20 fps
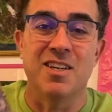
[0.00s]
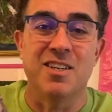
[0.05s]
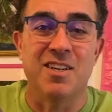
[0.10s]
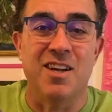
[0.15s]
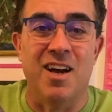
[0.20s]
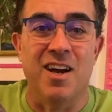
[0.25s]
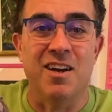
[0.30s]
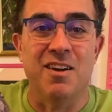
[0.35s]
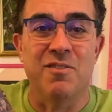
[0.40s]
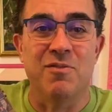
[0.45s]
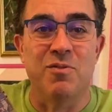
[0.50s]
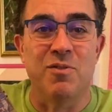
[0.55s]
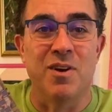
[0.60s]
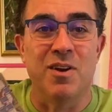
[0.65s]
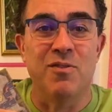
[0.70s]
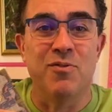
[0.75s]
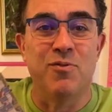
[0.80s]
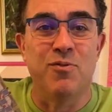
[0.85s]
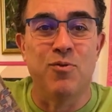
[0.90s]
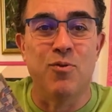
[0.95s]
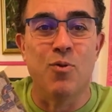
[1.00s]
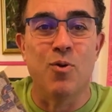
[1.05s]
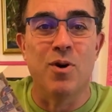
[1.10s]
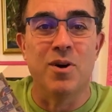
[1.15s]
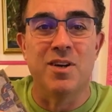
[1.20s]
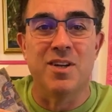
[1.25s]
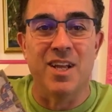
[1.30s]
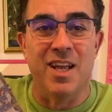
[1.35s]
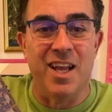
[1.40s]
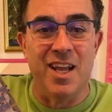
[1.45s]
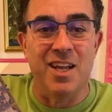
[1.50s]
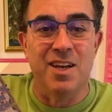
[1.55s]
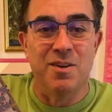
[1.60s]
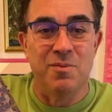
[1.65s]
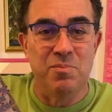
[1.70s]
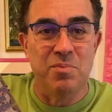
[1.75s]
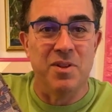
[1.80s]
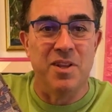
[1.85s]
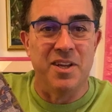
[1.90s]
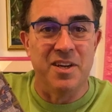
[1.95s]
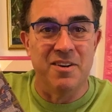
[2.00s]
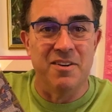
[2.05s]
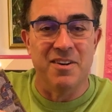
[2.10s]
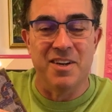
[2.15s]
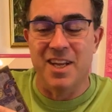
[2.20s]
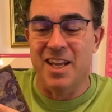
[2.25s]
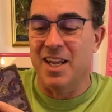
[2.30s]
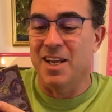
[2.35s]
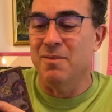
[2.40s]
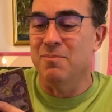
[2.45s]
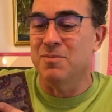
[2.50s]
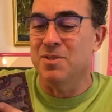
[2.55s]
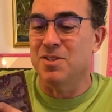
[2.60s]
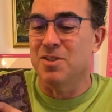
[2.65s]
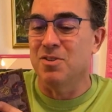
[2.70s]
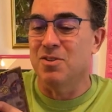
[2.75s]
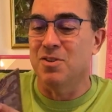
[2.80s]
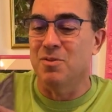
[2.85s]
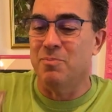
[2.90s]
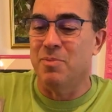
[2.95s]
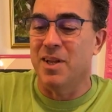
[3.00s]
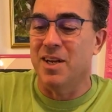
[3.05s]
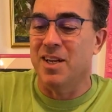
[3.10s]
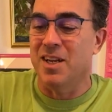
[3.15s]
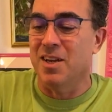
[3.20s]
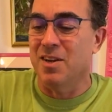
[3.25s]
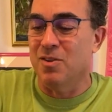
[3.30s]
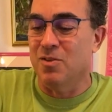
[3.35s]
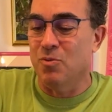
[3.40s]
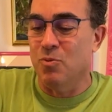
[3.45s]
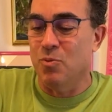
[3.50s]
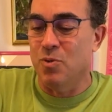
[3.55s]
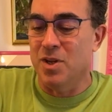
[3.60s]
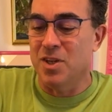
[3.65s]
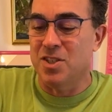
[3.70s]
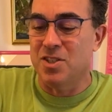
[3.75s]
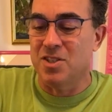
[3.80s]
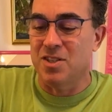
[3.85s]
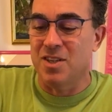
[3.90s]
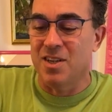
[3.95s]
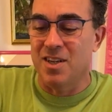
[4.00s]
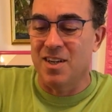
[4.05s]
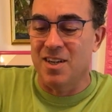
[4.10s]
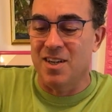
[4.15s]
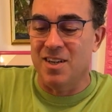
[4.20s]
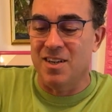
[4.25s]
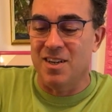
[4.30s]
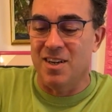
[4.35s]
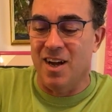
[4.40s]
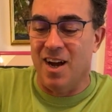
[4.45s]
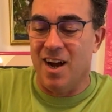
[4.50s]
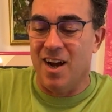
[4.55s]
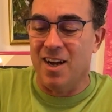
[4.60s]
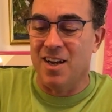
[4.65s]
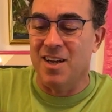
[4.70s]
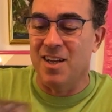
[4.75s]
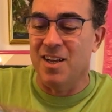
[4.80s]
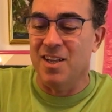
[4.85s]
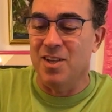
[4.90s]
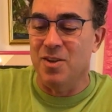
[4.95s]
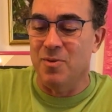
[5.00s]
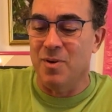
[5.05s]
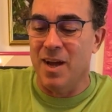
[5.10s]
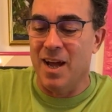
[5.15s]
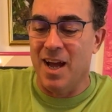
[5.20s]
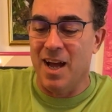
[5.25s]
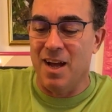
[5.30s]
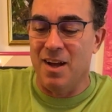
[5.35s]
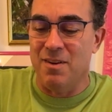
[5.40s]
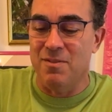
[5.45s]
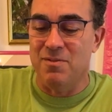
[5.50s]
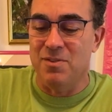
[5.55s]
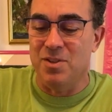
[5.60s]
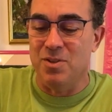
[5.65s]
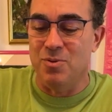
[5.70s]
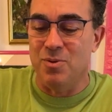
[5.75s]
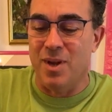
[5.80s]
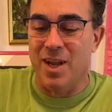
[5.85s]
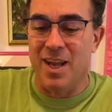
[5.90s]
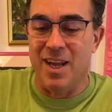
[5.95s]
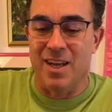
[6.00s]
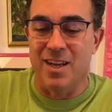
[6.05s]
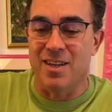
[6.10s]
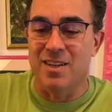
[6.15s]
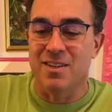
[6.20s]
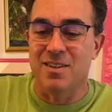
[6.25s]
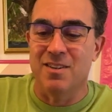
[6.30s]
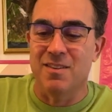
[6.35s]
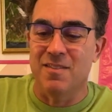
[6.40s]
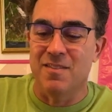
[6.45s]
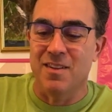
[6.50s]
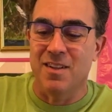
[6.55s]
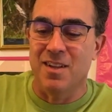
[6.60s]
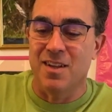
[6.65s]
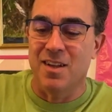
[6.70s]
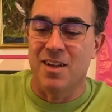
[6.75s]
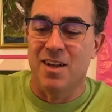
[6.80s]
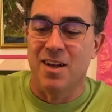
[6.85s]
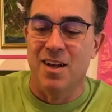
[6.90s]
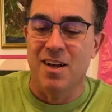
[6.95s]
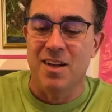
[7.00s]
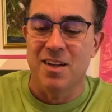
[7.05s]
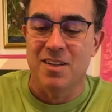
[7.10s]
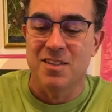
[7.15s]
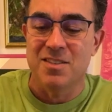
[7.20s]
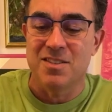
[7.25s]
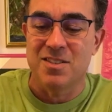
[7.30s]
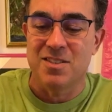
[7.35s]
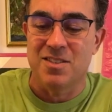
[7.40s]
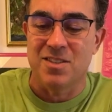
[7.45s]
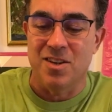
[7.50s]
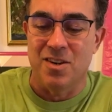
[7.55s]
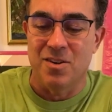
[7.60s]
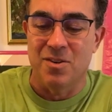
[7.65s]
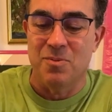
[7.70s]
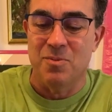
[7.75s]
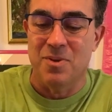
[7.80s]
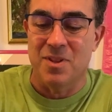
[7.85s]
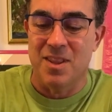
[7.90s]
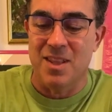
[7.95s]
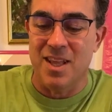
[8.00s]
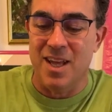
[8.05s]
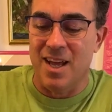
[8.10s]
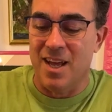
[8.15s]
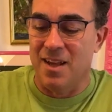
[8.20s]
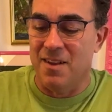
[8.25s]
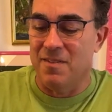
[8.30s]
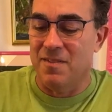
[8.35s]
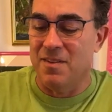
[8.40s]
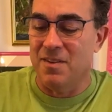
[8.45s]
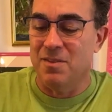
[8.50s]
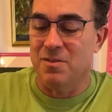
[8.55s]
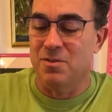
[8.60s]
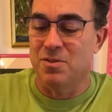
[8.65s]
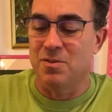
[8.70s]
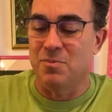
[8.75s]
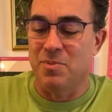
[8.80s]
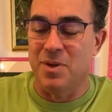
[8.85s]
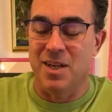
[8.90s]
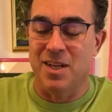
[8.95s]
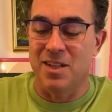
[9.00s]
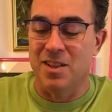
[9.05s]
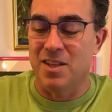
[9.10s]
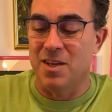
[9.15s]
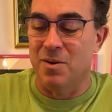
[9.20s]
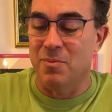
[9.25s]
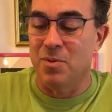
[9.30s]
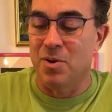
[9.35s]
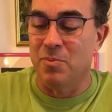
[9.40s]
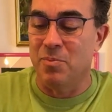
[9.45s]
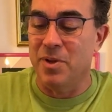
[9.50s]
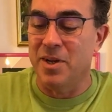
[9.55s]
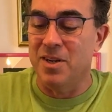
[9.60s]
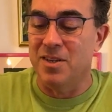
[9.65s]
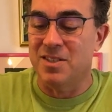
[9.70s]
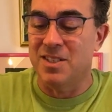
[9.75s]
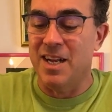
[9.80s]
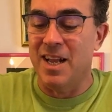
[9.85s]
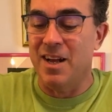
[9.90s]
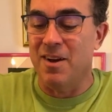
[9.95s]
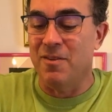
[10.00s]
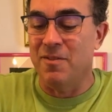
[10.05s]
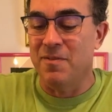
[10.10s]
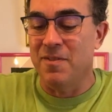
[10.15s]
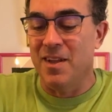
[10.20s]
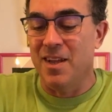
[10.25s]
dock for a 4 to 8 player game. So depending on which dock you have, you can start with that, depending on the number of players. Now,